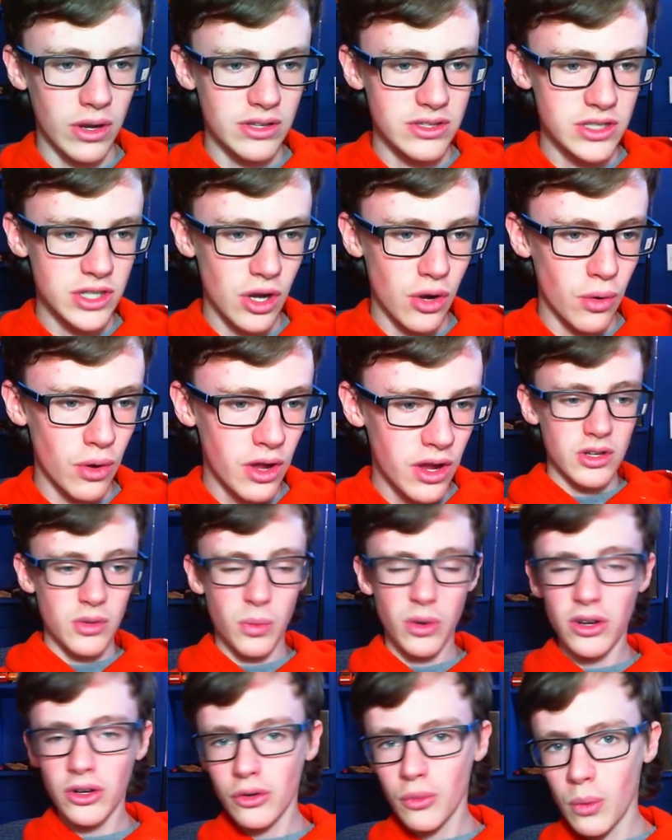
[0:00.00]
So
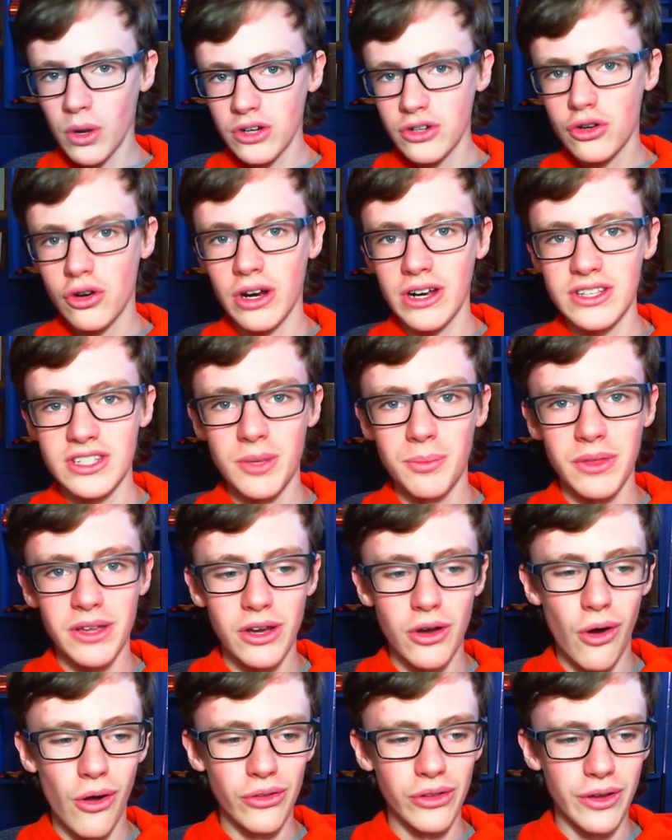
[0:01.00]
we're going to want to create something
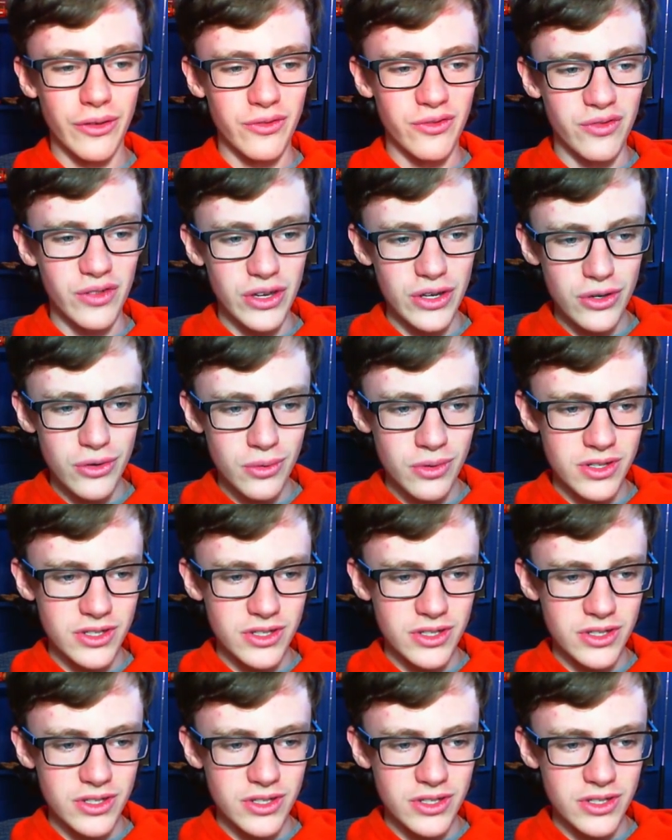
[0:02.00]
called a view.